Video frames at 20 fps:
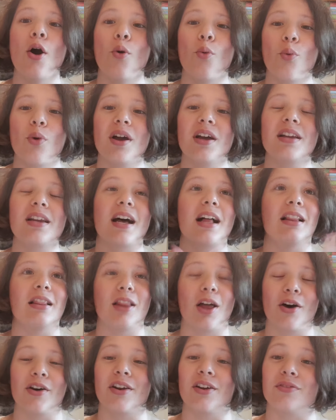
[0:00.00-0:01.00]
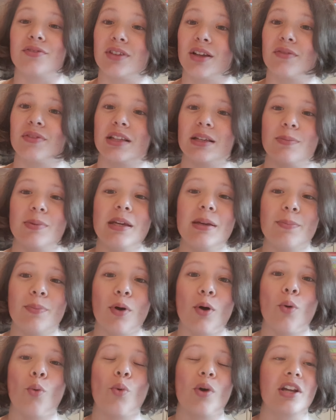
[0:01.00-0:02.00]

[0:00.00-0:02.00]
with a lot of lovely people,